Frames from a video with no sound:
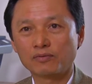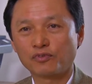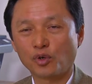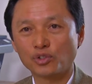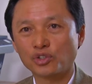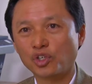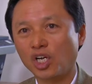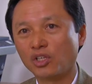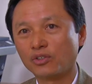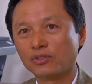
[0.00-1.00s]
furniture
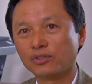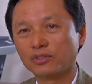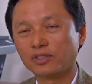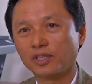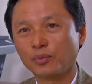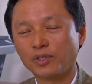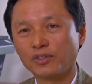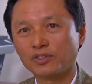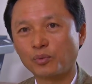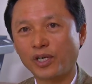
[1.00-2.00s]
colors. Get rid of
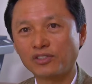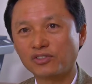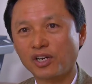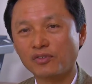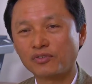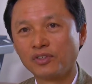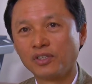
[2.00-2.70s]
this white stuff.